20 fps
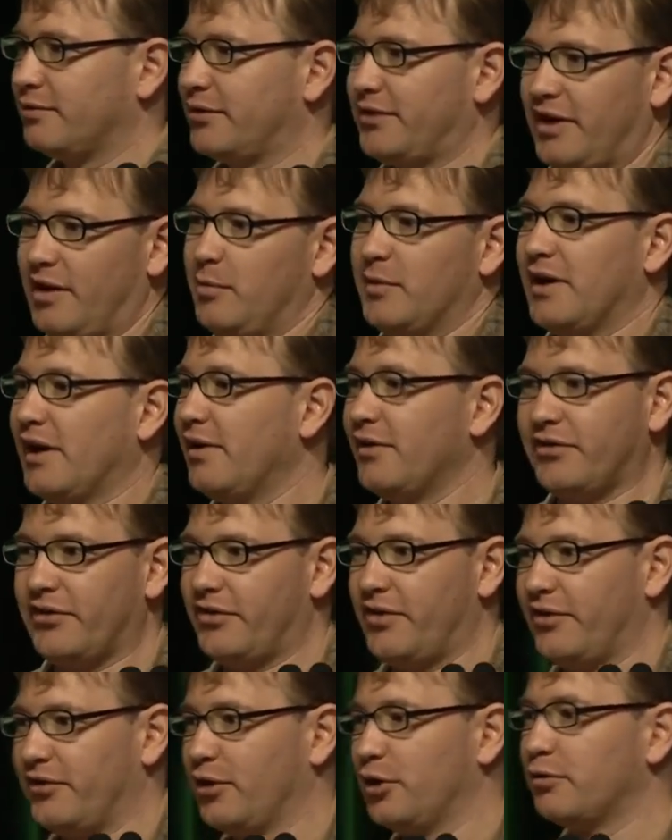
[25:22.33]
same
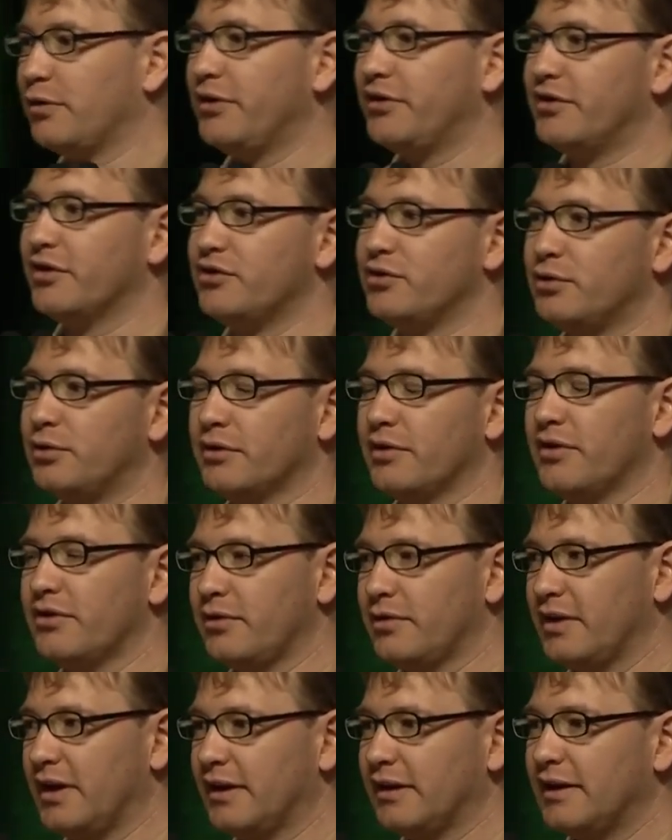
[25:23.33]
analysis. There's no reason that you couldn't
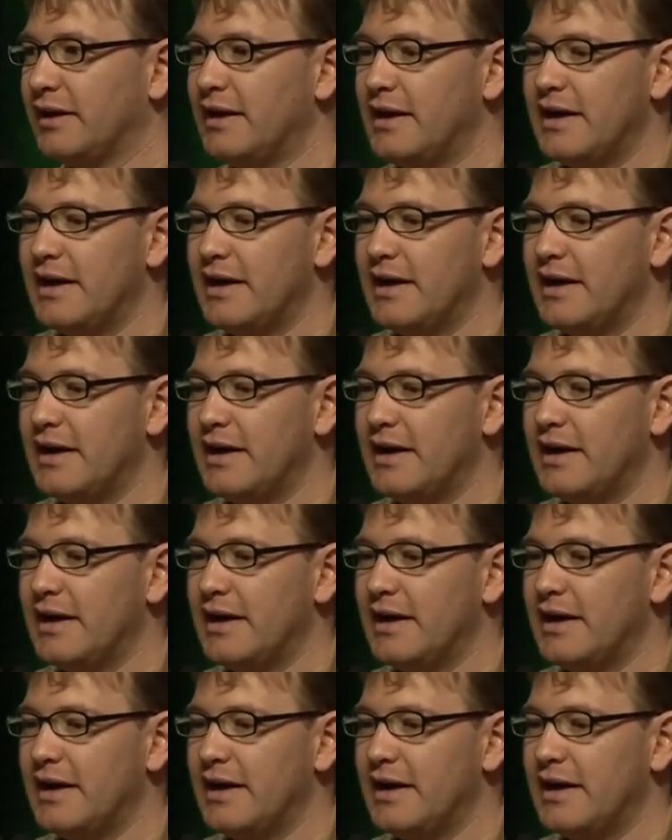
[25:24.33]
do that.